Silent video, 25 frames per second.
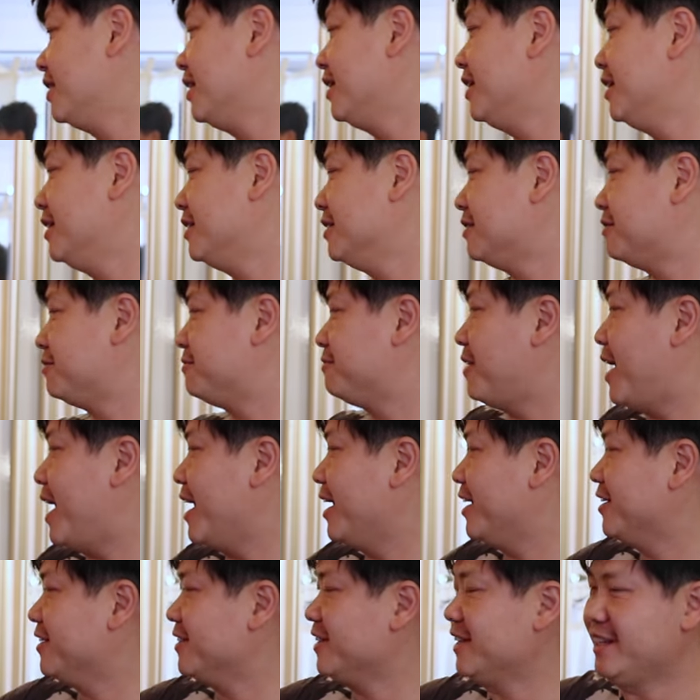it is
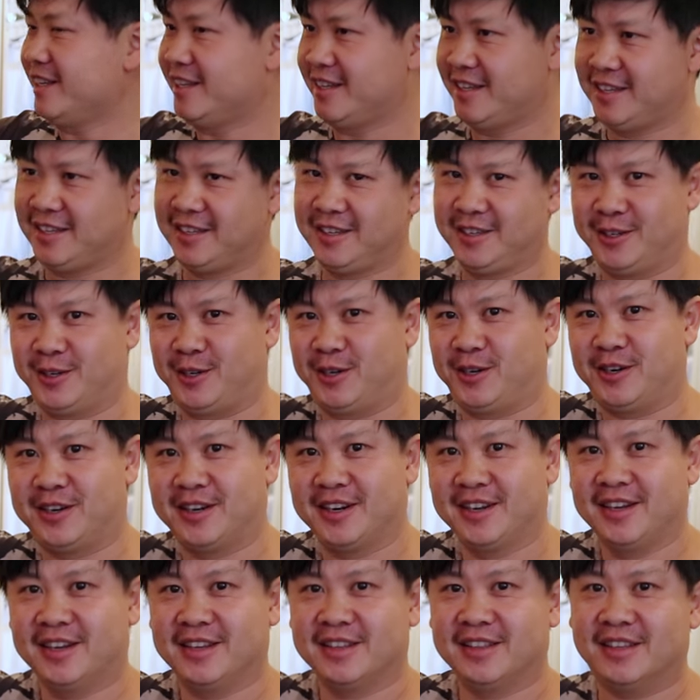finally here,
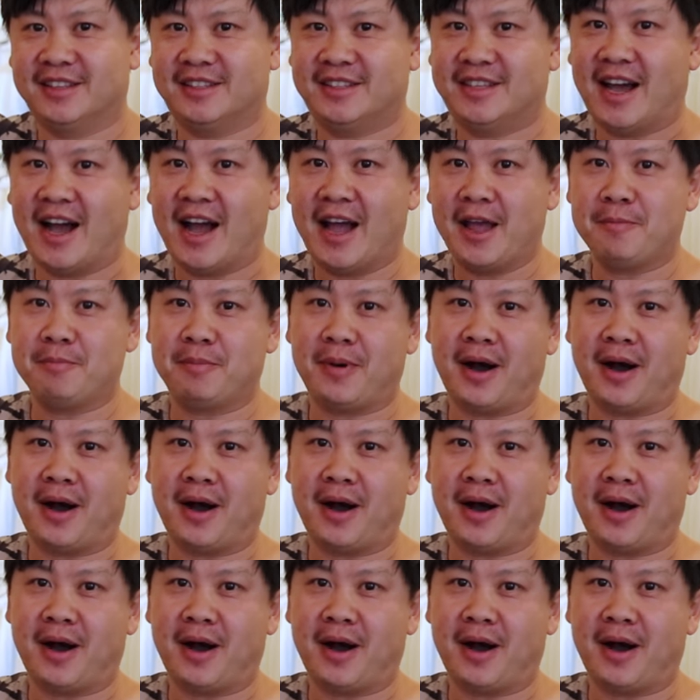the 9